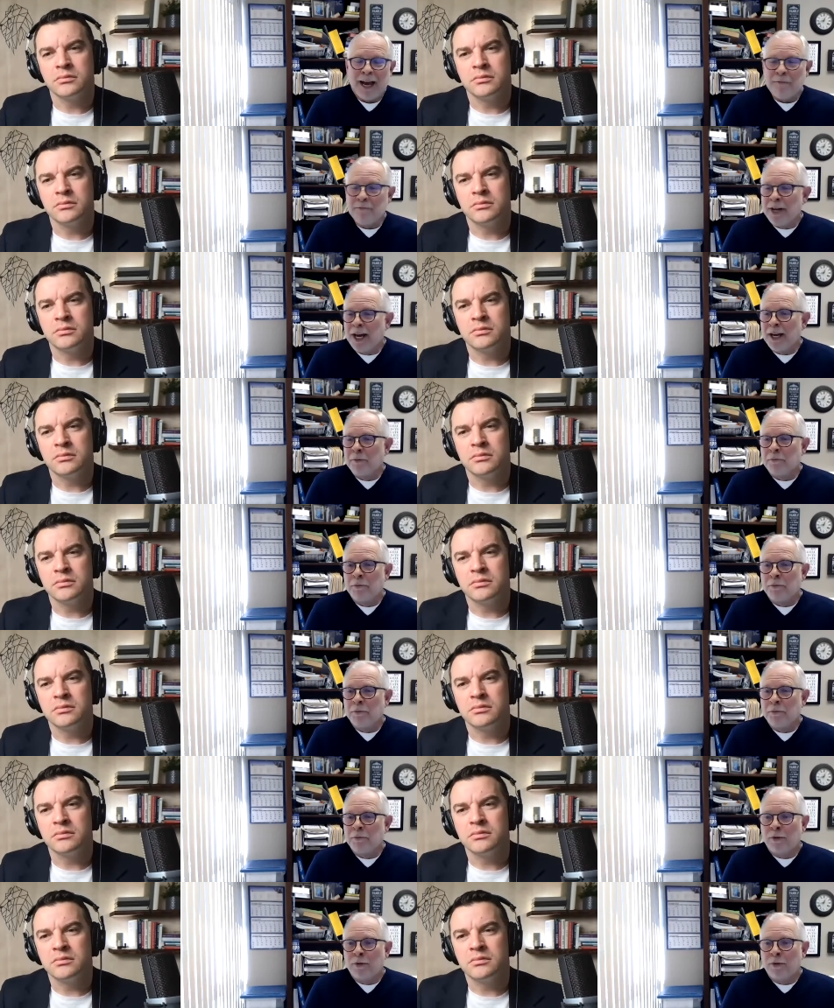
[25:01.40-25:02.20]
Speaker 1: I'm not a
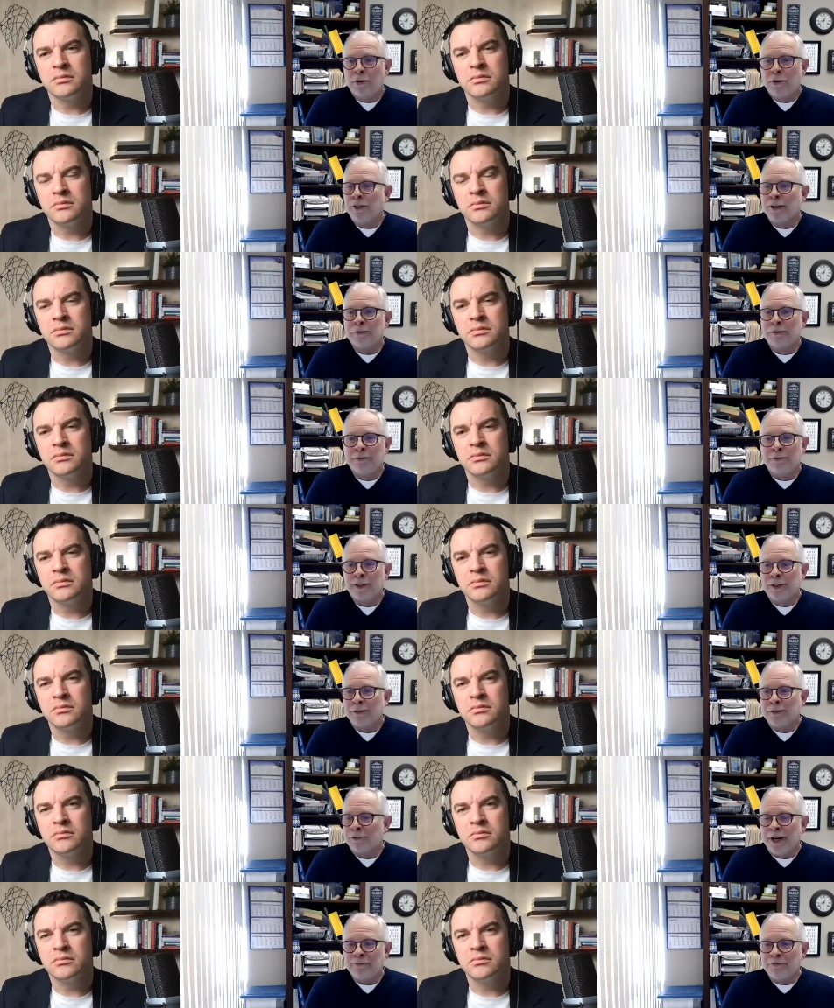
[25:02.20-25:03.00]
perfect fit
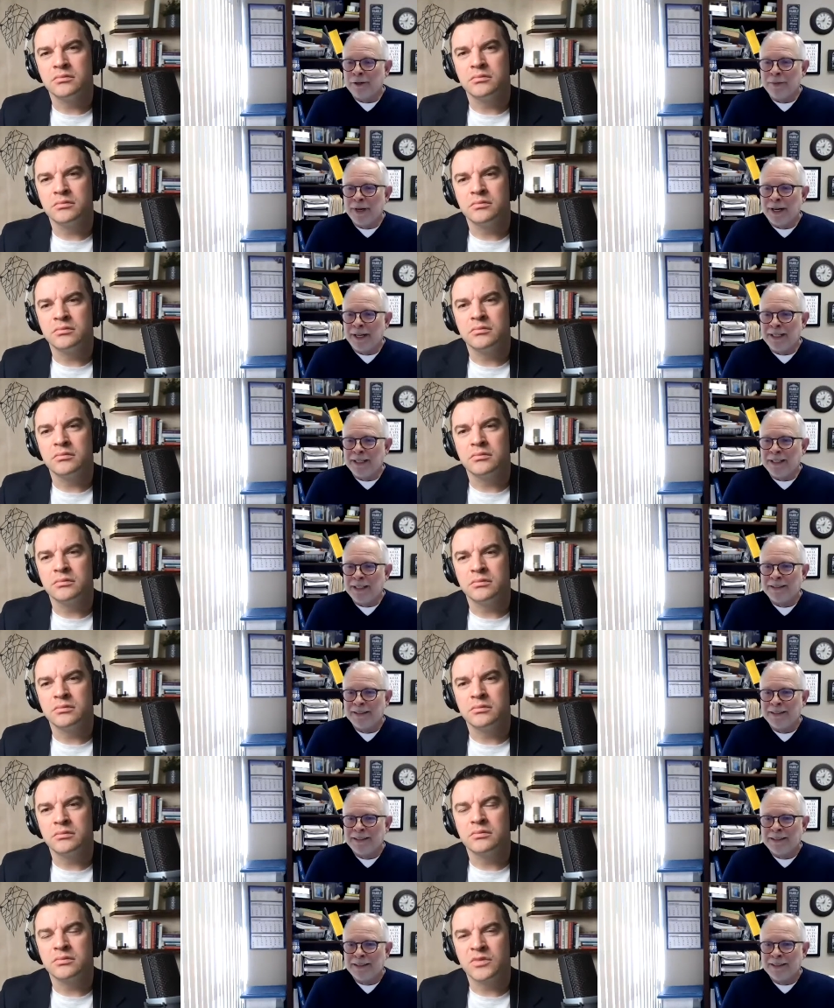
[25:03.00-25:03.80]
for everybody.
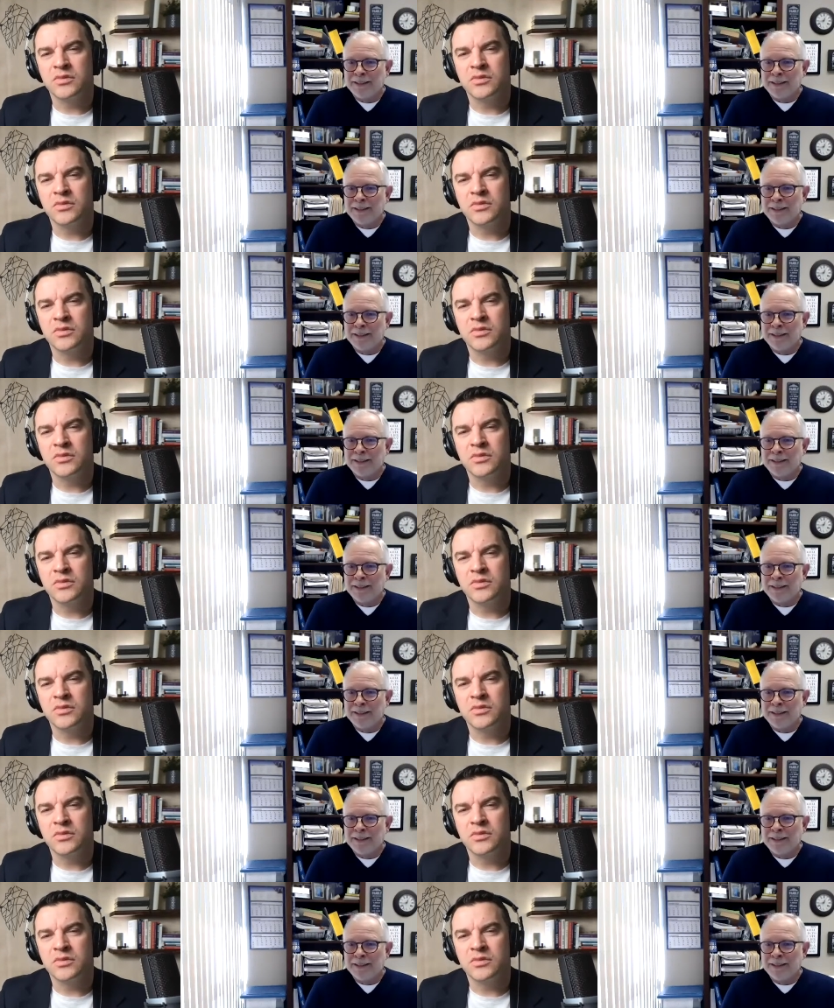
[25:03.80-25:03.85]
